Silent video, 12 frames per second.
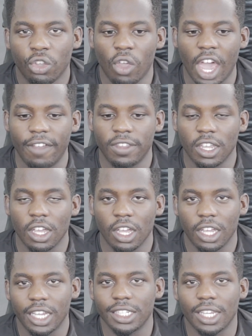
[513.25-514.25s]
You have
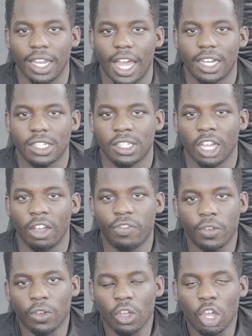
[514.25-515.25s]
to, it's a lot of stuff
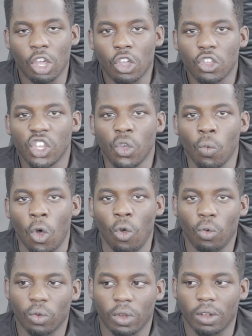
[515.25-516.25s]
you won't